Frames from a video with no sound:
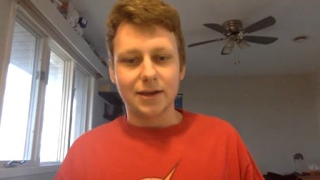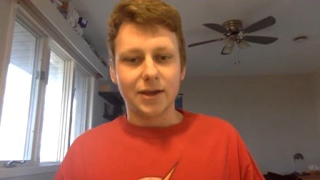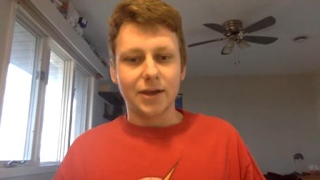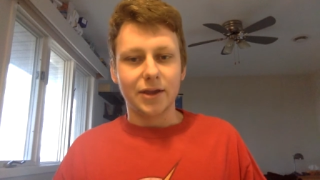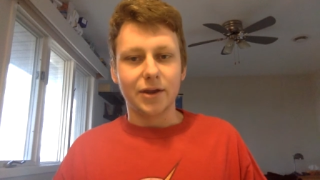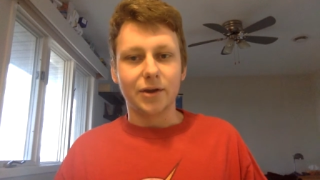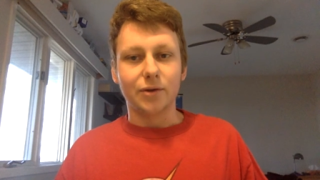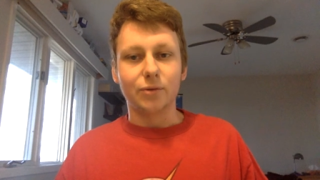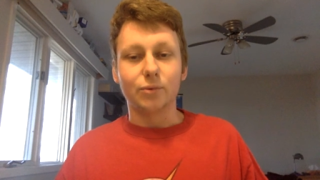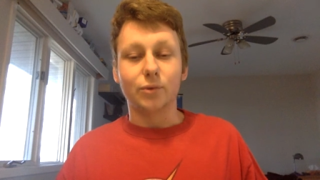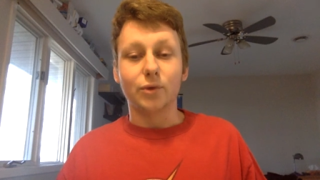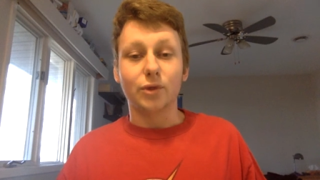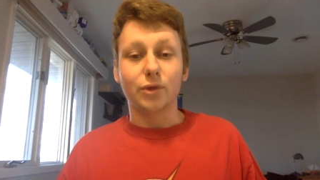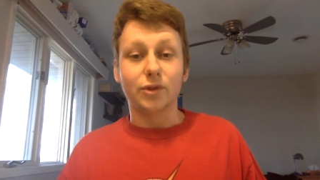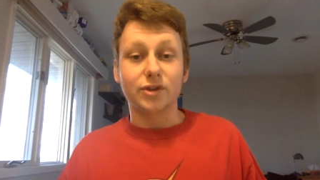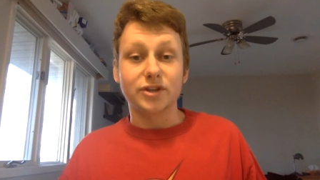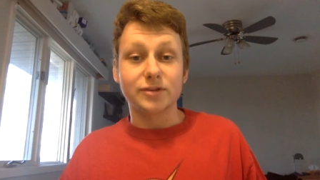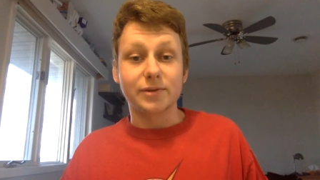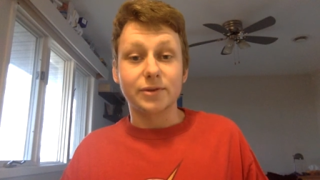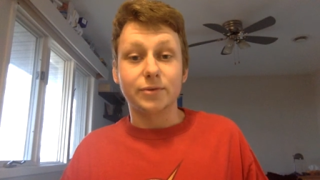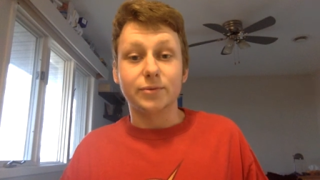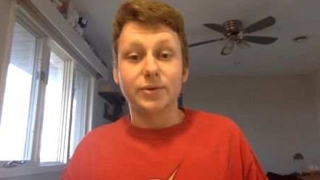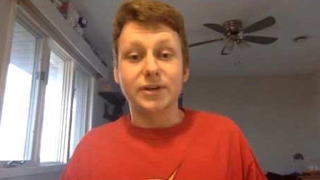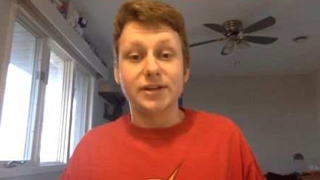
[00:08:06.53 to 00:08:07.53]
You know, some
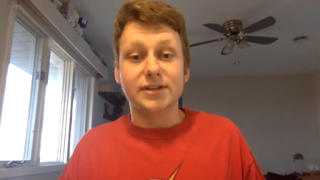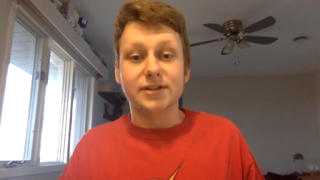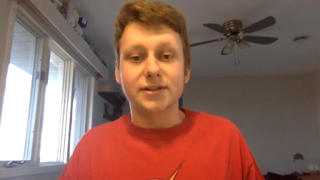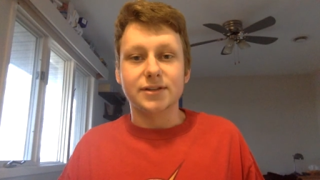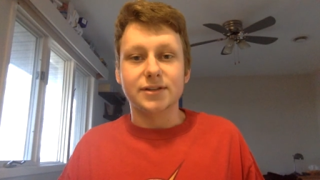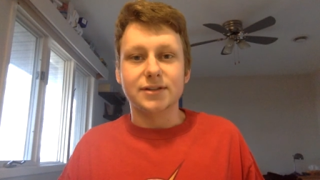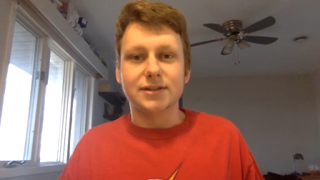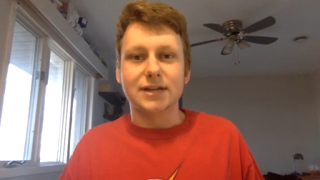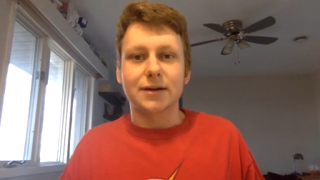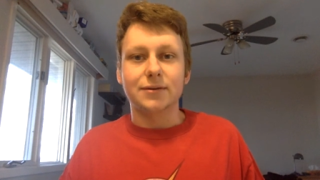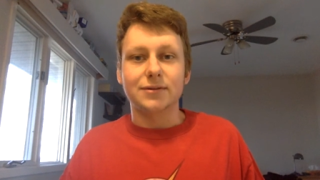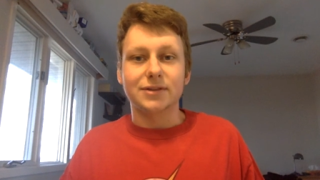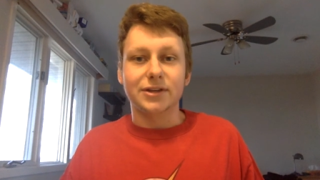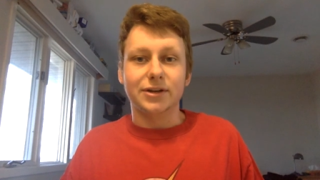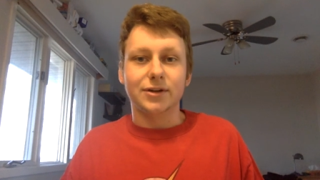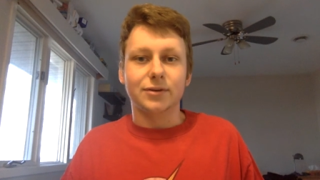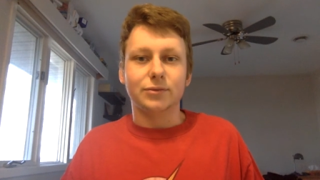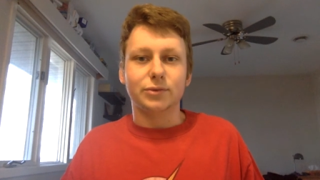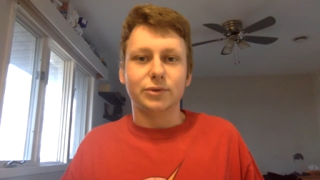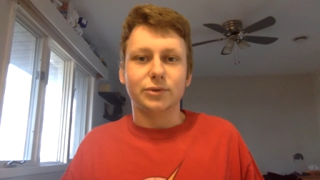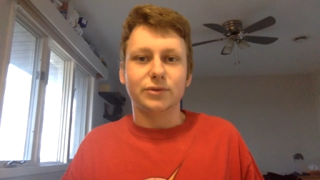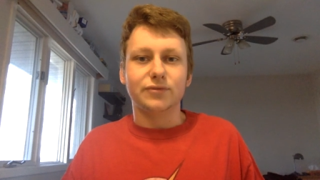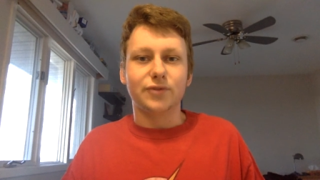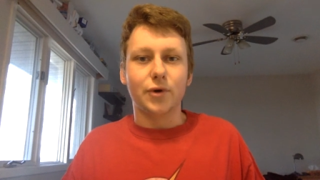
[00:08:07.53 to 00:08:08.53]
of the reasons how, you
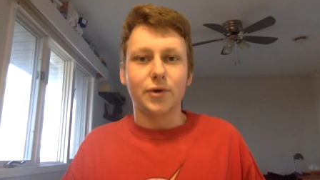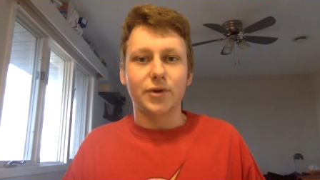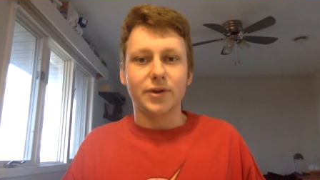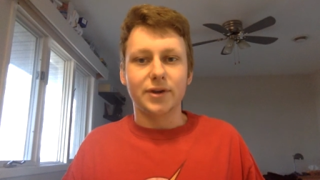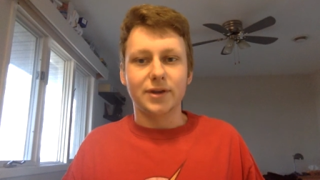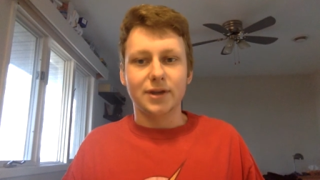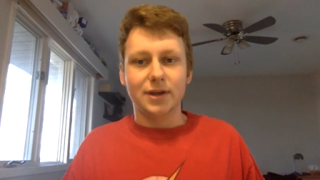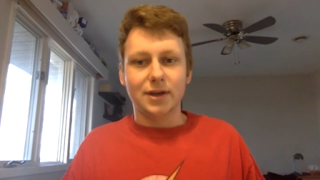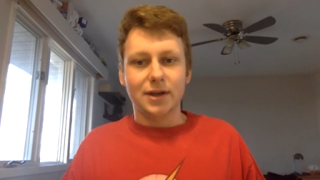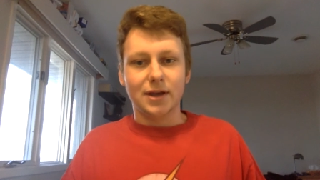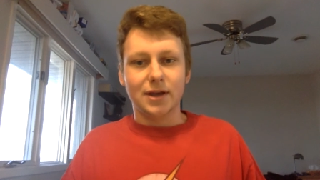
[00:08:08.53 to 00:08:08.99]
know, devoted,